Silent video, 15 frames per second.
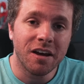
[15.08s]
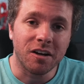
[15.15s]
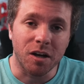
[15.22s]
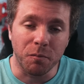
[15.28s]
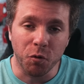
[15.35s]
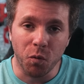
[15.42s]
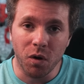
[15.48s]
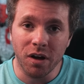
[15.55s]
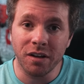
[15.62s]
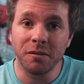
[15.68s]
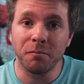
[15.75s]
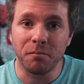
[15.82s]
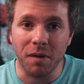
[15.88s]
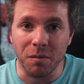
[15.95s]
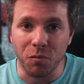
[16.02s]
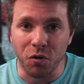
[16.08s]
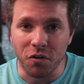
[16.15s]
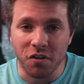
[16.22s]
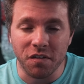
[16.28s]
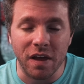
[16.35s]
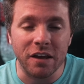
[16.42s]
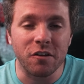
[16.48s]
Number one,
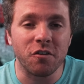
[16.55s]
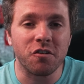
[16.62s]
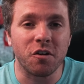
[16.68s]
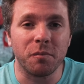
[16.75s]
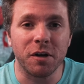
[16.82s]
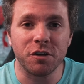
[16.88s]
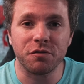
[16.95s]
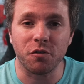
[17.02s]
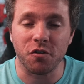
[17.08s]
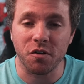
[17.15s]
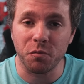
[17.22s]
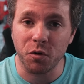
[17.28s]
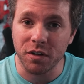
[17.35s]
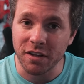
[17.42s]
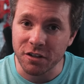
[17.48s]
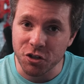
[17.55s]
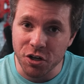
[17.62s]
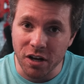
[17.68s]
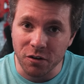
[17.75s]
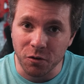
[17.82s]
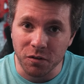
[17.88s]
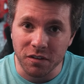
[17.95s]
members, thank you so much for supporting the
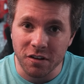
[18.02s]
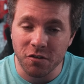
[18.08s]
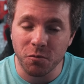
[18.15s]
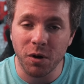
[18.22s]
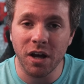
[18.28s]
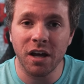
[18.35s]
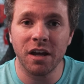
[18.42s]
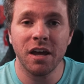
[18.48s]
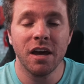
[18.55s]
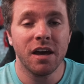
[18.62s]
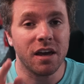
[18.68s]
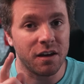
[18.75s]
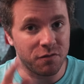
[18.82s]
channel in this way.